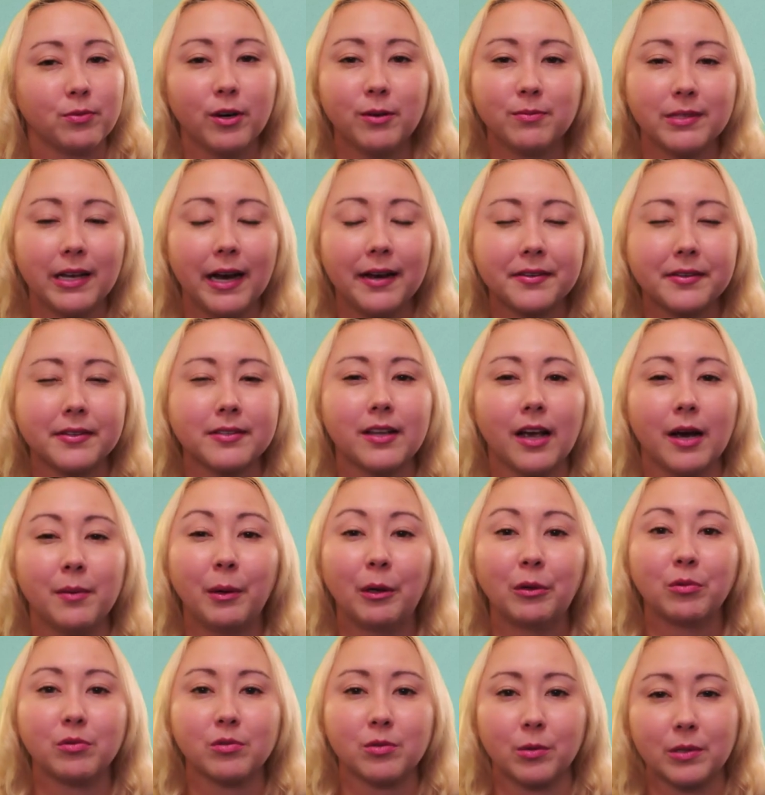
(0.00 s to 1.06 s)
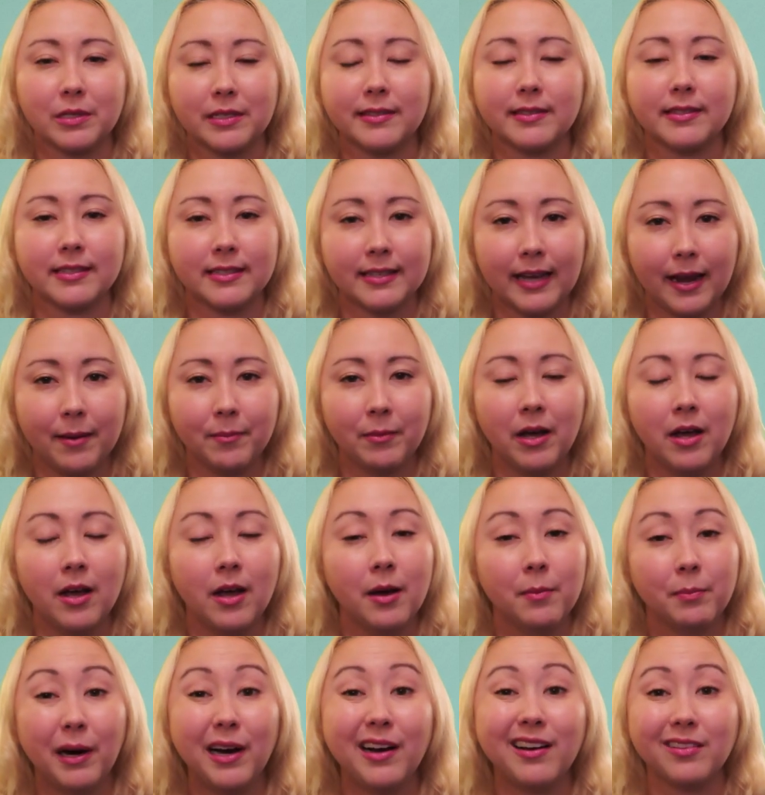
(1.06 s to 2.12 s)
room sizes at both resorts is the same,
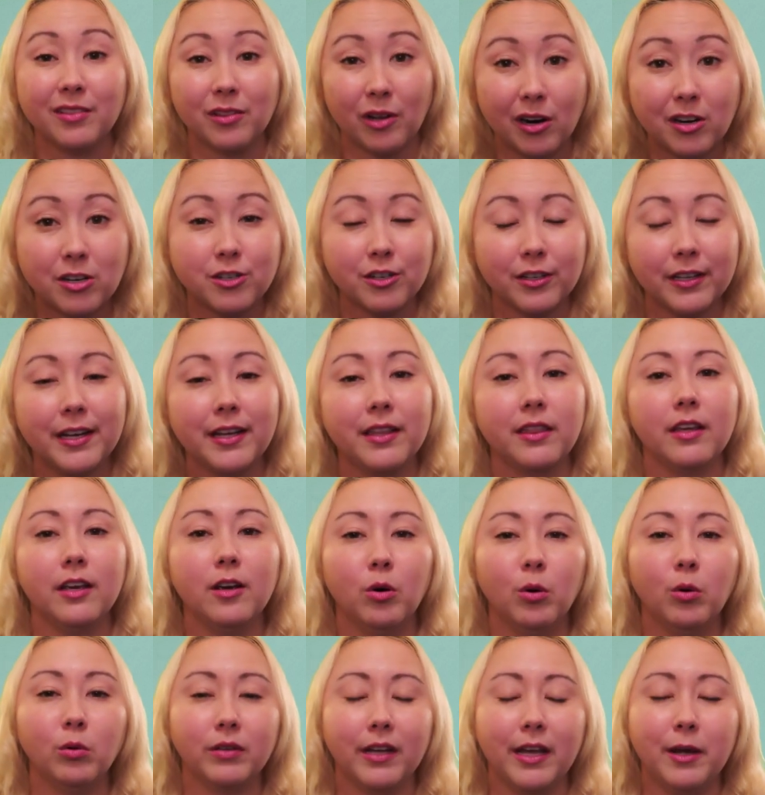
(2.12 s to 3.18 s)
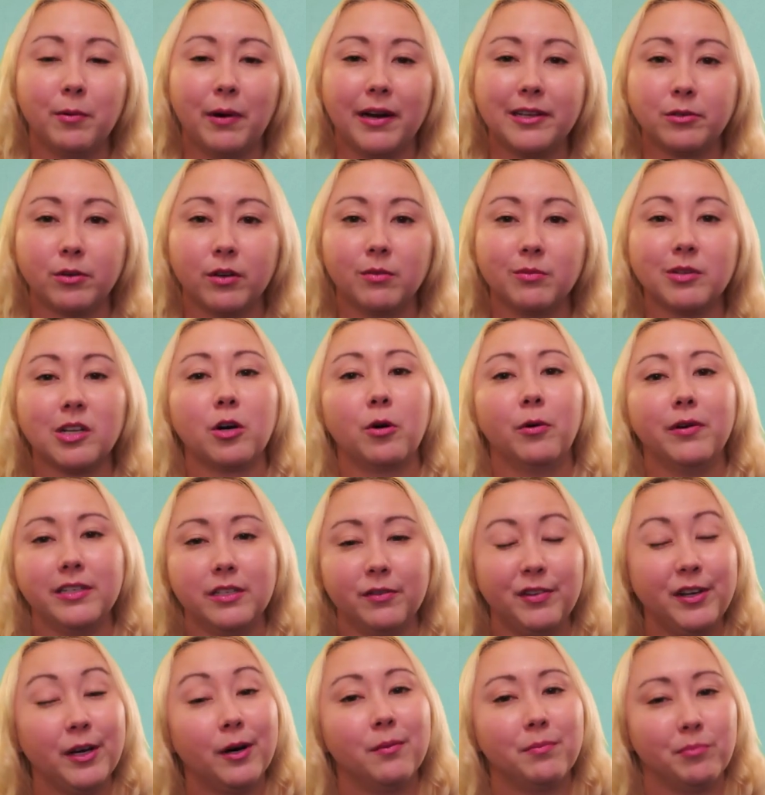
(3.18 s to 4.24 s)
but largely the Old Key West rooms are going to
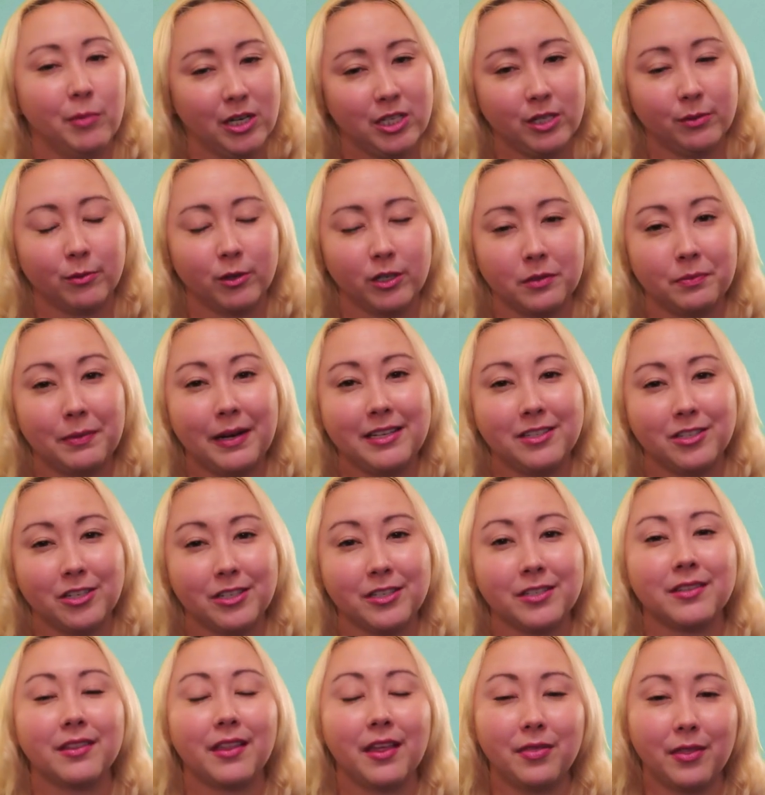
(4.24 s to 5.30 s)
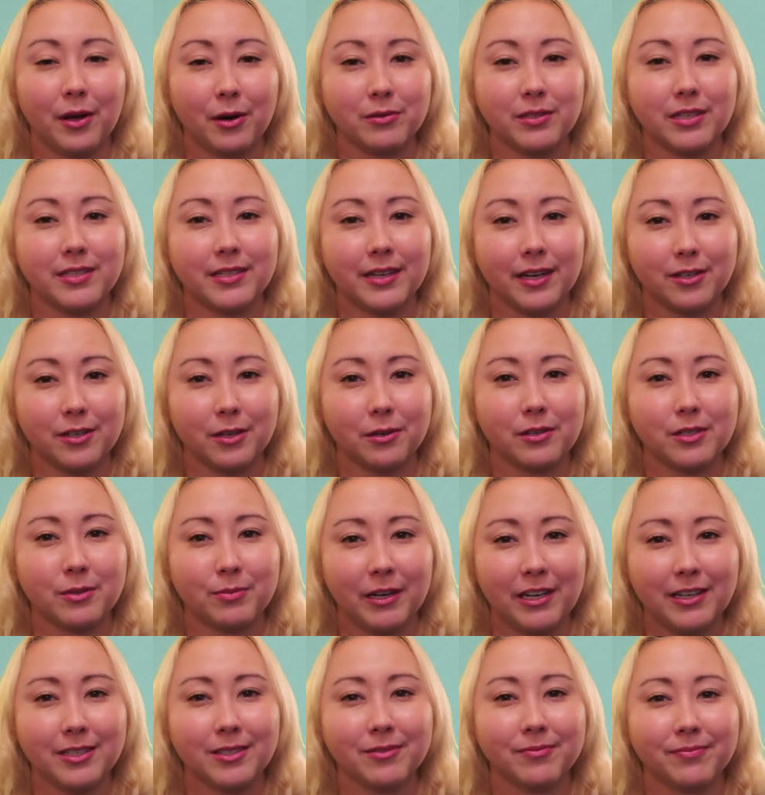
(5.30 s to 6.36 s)
feel much more spacious than those at Saratoga
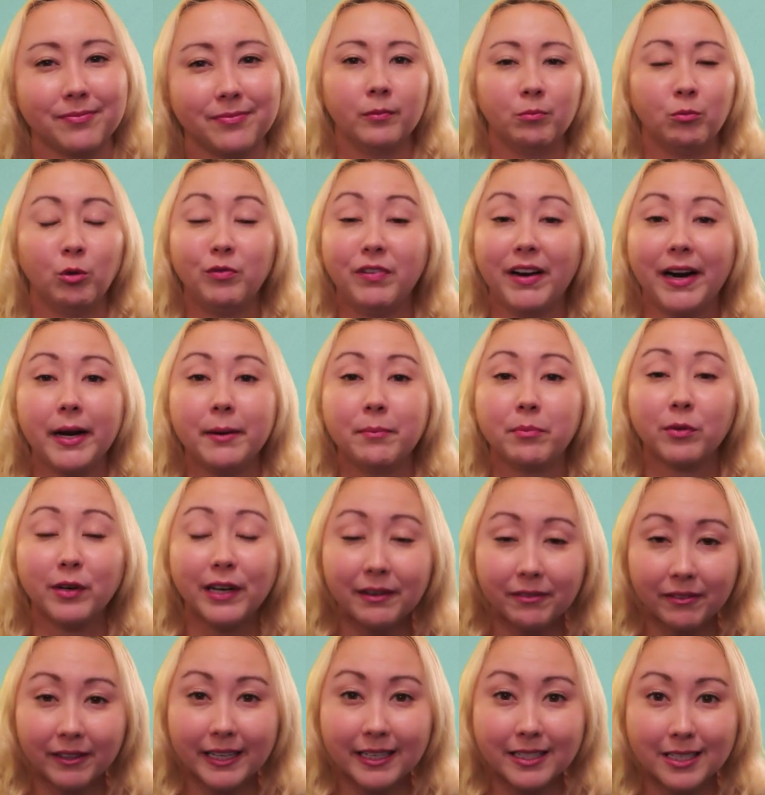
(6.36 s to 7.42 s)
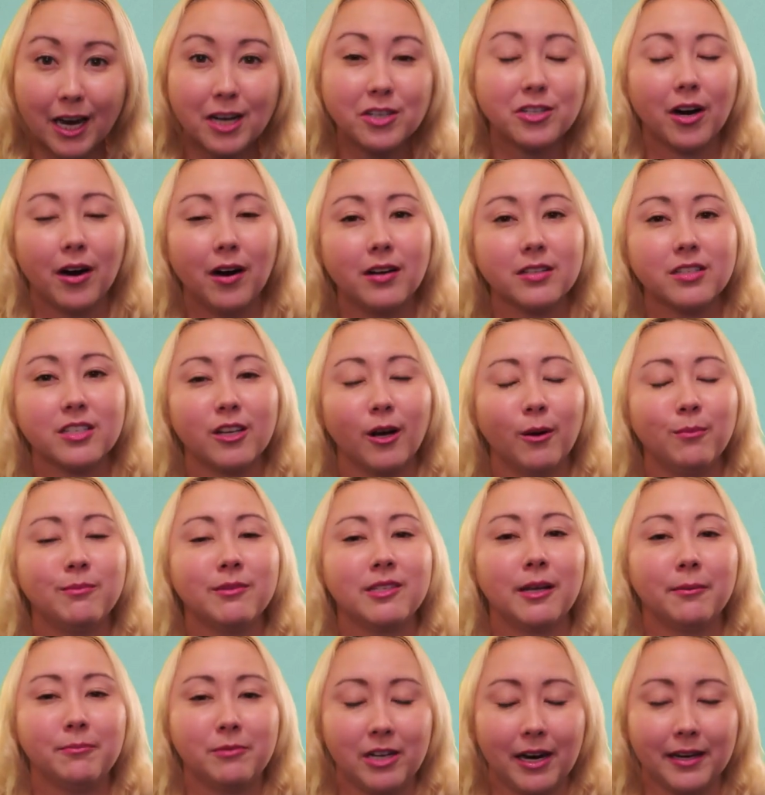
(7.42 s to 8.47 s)
Springs. We'll very briefly touch on some
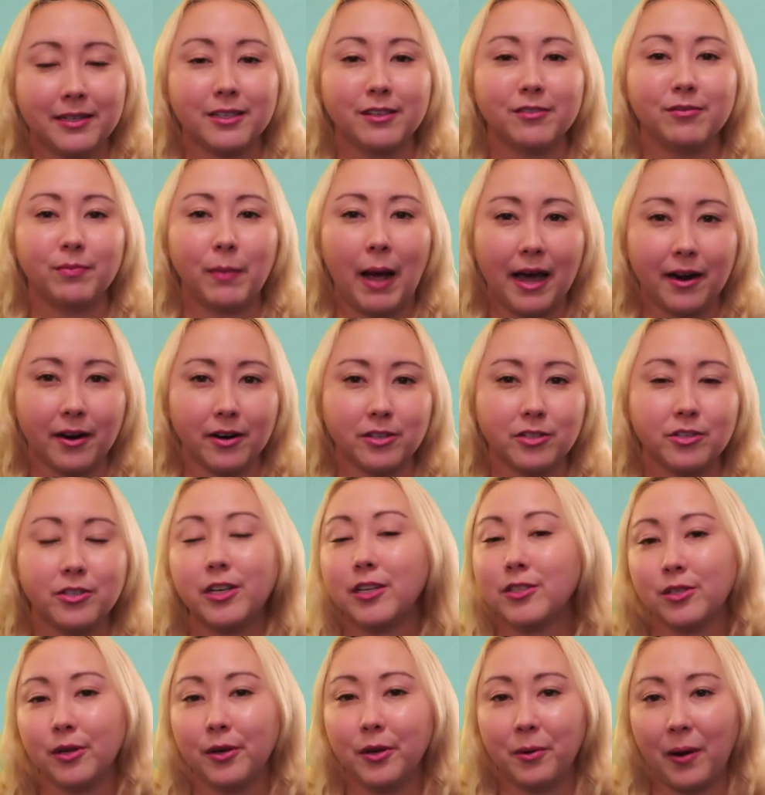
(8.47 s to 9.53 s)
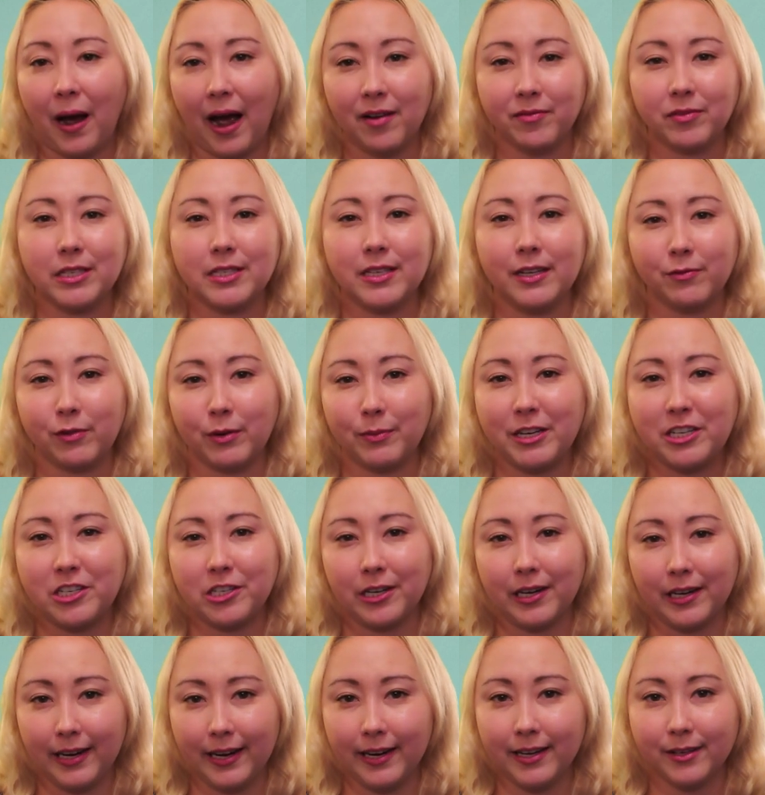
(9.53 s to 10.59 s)
subjective matters just so you have this
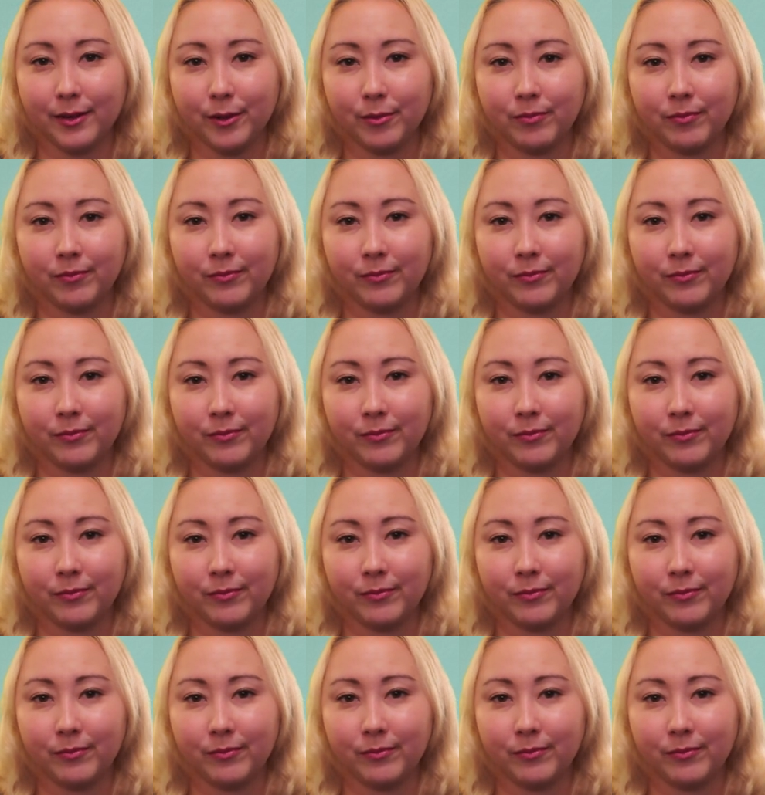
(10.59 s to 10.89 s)
information at hand.